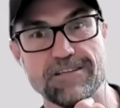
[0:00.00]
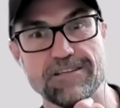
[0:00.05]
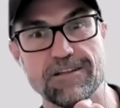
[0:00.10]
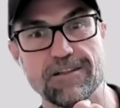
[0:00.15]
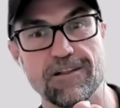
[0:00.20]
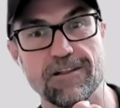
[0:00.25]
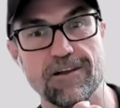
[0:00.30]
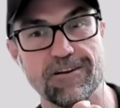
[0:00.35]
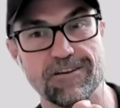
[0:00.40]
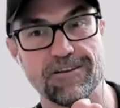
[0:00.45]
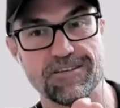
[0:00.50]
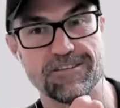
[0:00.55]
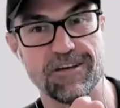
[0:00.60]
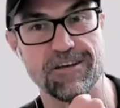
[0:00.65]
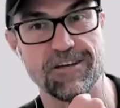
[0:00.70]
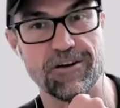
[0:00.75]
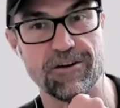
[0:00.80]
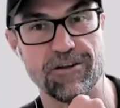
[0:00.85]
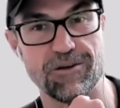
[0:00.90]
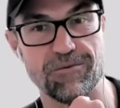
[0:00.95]
a lot of
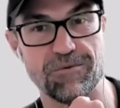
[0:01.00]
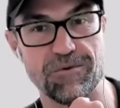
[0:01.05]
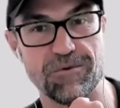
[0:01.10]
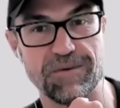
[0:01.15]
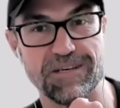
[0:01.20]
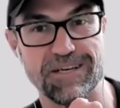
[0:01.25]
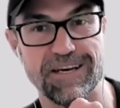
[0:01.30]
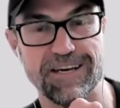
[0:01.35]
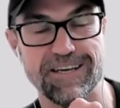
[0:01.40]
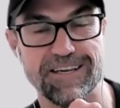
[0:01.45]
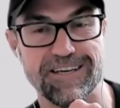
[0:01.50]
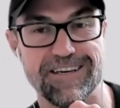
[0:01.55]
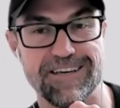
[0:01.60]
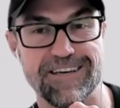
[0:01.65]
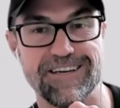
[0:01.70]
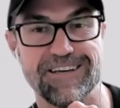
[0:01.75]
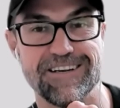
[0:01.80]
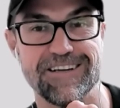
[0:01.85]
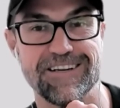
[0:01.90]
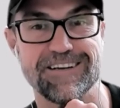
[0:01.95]
sodium to be taking
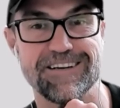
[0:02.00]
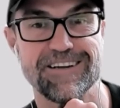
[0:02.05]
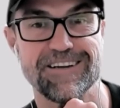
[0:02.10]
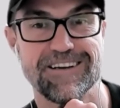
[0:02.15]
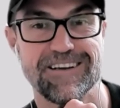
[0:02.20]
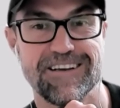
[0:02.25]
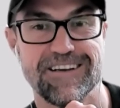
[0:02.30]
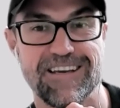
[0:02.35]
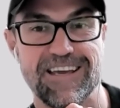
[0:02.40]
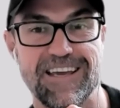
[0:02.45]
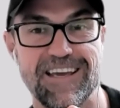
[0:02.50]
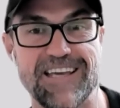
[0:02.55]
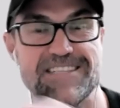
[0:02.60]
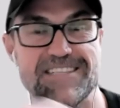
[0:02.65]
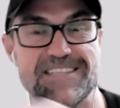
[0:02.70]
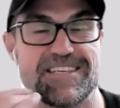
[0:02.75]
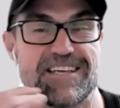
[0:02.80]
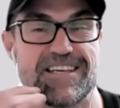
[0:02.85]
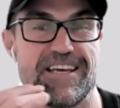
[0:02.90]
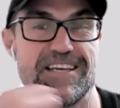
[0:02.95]
in. And yes. Is,
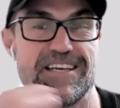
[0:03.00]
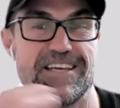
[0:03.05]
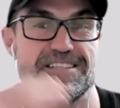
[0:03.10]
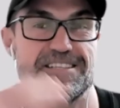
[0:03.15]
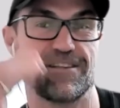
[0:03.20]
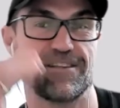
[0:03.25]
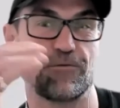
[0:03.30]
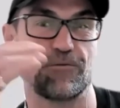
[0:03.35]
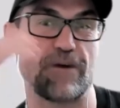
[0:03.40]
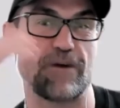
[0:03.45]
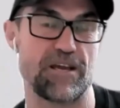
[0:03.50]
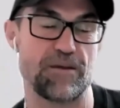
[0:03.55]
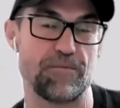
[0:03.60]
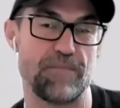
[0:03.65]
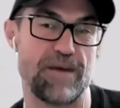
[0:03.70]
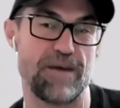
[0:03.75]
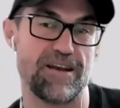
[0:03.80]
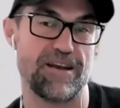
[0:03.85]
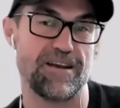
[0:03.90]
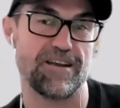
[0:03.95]
yeah. is the
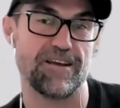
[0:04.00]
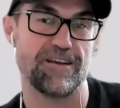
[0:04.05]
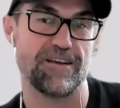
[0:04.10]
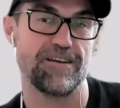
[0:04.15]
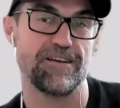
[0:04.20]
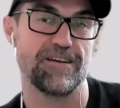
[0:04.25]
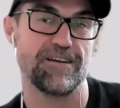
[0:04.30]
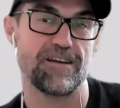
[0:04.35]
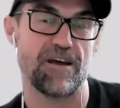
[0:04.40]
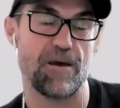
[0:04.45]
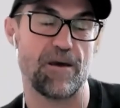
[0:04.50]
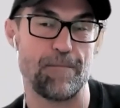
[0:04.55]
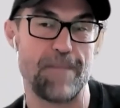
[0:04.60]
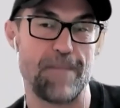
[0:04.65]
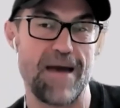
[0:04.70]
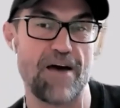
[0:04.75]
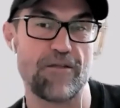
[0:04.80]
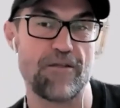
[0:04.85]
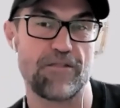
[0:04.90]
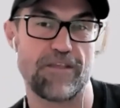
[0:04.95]
recommended
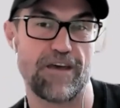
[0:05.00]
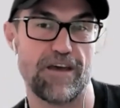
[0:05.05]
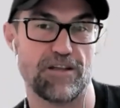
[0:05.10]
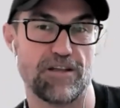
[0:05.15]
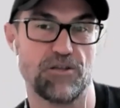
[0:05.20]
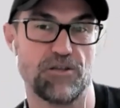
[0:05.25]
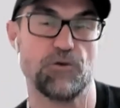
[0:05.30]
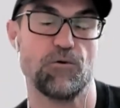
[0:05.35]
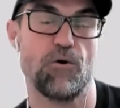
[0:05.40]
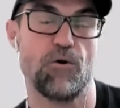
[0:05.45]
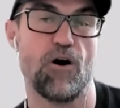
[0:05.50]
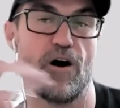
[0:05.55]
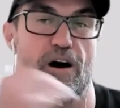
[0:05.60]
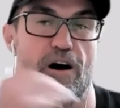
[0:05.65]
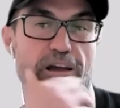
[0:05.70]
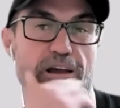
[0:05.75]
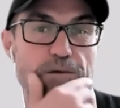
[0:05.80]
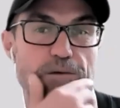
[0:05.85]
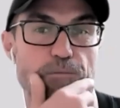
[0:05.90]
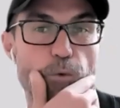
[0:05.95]
amount there too
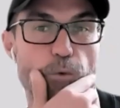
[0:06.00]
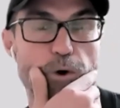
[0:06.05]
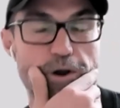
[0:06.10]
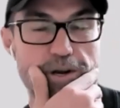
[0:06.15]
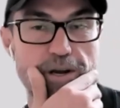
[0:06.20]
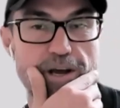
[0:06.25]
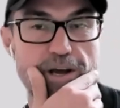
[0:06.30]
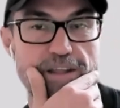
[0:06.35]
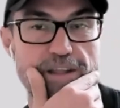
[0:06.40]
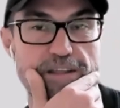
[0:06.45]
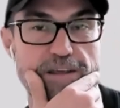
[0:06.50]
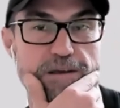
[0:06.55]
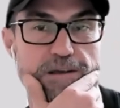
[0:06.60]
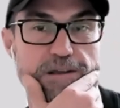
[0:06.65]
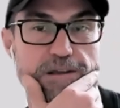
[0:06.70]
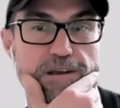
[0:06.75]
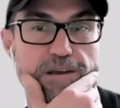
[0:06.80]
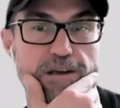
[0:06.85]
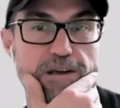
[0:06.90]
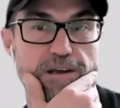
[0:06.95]
high and what are the
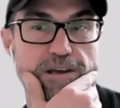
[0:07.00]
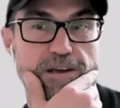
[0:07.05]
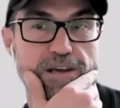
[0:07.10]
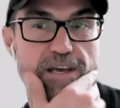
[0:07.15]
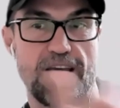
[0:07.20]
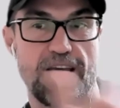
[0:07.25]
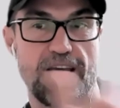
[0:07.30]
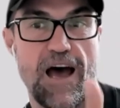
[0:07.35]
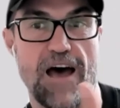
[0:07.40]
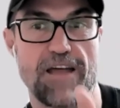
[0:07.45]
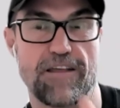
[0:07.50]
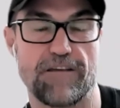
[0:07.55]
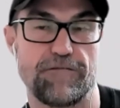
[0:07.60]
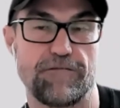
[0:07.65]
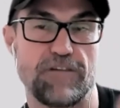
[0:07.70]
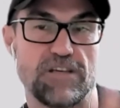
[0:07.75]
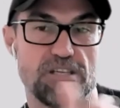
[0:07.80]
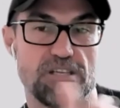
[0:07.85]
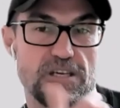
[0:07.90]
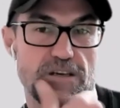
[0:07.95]
are there
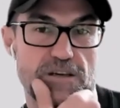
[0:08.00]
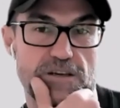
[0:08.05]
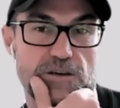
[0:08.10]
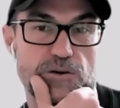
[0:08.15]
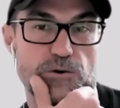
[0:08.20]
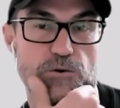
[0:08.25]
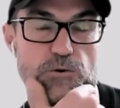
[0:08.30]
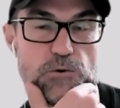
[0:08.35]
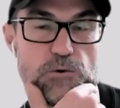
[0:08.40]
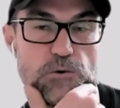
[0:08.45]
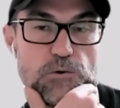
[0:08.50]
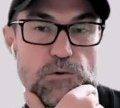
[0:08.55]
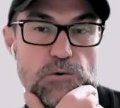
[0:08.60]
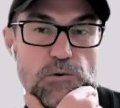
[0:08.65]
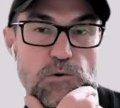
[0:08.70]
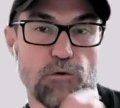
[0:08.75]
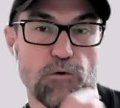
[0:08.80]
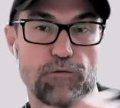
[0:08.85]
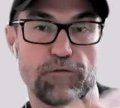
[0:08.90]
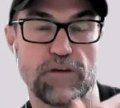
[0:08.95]

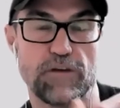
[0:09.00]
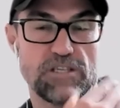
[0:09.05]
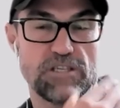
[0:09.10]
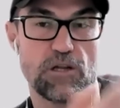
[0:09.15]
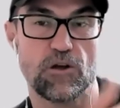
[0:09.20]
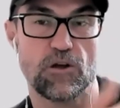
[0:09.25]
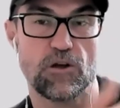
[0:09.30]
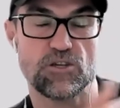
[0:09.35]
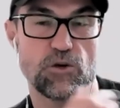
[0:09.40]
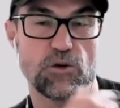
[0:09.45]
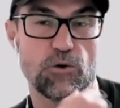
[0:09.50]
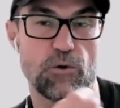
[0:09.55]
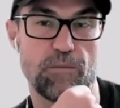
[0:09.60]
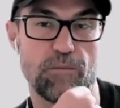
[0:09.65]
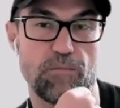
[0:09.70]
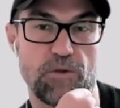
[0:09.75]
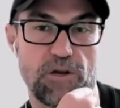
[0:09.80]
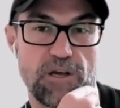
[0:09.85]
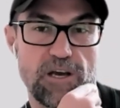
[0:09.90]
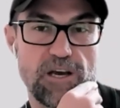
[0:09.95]
physical or physiological
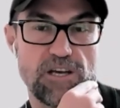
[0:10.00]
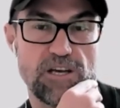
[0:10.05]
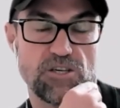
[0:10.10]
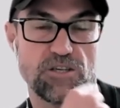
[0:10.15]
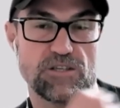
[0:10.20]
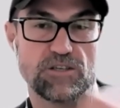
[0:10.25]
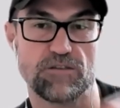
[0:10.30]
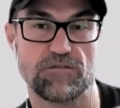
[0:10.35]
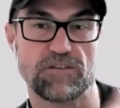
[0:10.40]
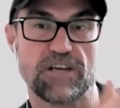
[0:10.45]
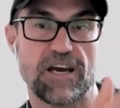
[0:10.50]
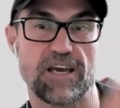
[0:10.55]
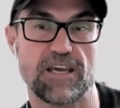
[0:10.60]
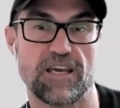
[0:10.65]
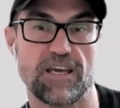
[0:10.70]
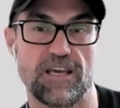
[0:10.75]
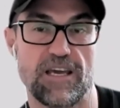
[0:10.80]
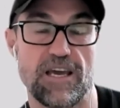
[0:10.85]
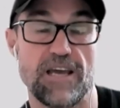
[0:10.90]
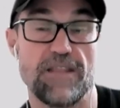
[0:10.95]
implications of
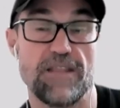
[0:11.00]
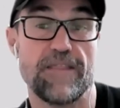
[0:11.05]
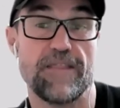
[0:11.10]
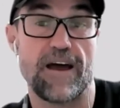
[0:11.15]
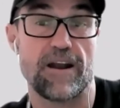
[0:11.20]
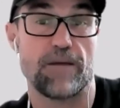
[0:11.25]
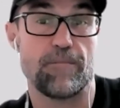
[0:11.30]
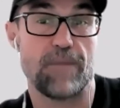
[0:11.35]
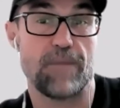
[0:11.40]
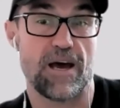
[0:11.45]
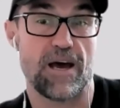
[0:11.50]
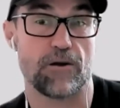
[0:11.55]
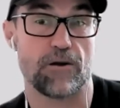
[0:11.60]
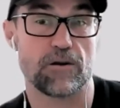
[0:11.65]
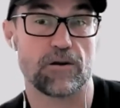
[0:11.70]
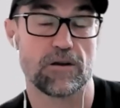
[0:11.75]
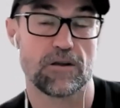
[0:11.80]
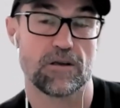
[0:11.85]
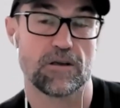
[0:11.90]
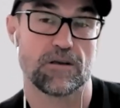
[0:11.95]
taking in that amount
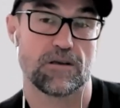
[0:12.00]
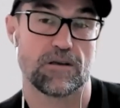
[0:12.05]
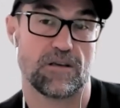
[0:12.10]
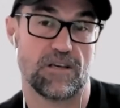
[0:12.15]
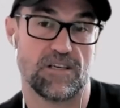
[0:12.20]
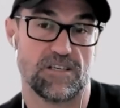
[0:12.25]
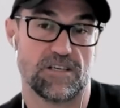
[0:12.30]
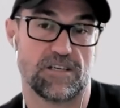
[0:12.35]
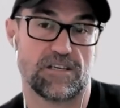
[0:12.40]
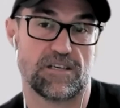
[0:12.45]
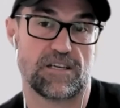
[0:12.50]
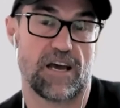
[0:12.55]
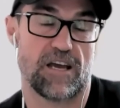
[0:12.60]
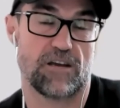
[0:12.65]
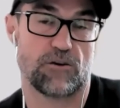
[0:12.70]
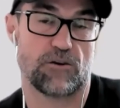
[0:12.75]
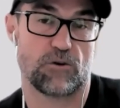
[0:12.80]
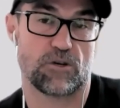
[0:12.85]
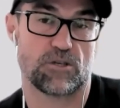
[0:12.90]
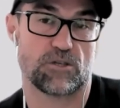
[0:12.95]
is it well,
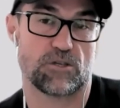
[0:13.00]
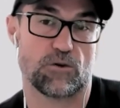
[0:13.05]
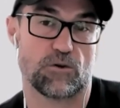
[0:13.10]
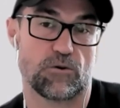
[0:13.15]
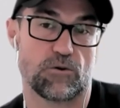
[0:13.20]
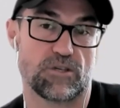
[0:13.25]
dangerous theor-